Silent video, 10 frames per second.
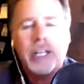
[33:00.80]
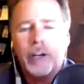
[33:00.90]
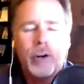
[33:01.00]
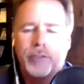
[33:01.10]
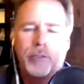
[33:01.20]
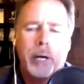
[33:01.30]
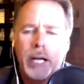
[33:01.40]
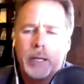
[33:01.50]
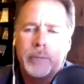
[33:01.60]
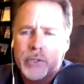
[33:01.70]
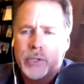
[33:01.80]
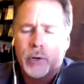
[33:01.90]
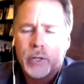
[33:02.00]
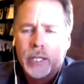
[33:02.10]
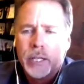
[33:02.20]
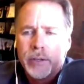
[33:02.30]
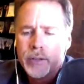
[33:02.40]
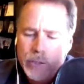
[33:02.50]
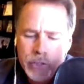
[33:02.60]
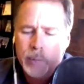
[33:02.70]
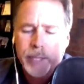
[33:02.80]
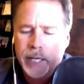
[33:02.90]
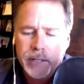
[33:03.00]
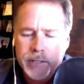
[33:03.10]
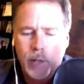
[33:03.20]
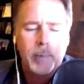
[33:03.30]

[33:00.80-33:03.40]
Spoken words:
going to get off the bottom. And so this is something I